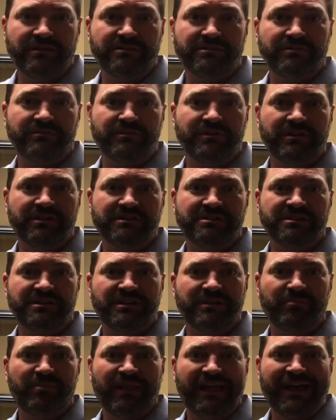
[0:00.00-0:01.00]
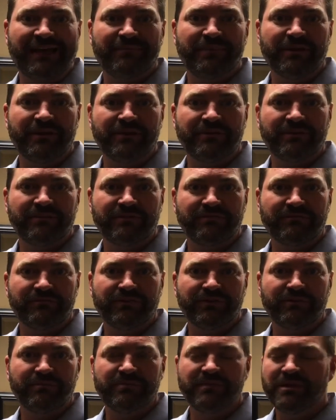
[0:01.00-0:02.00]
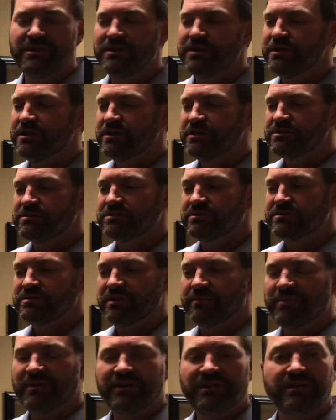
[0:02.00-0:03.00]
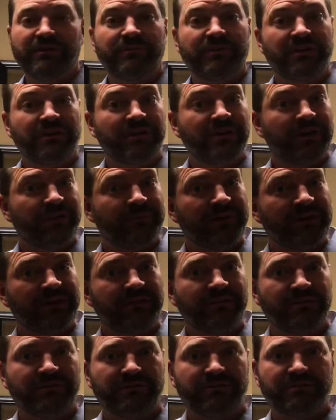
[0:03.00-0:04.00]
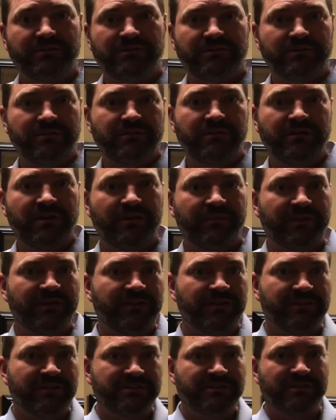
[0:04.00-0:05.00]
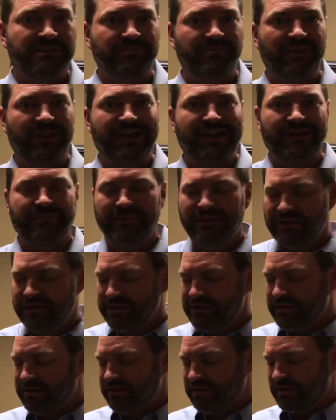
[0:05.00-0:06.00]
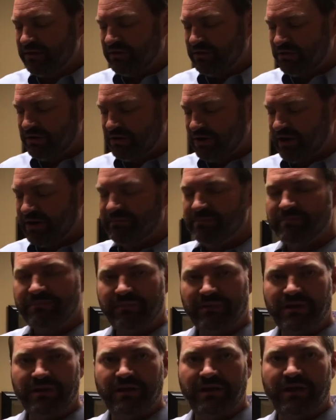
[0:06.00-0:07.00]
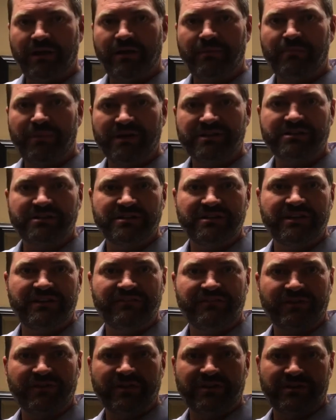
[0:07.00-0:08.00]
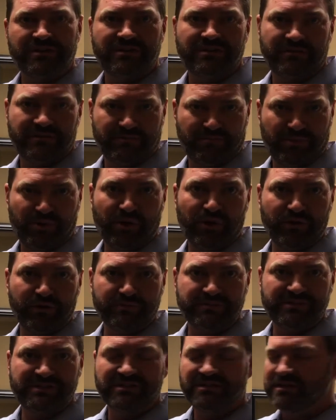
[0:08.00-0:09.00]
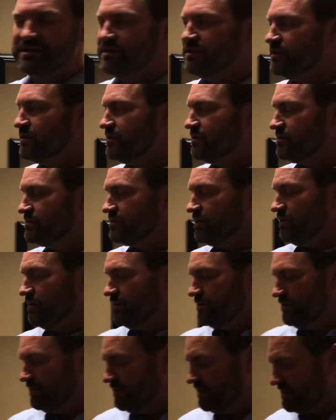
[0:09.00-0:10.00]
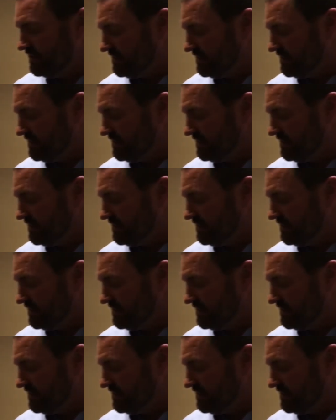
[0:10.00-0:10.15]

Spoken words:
so we're in the sleep lab room. So typically when you come in, you'll come into the sleep lab. They'll hook up a bunch of different probes. So you can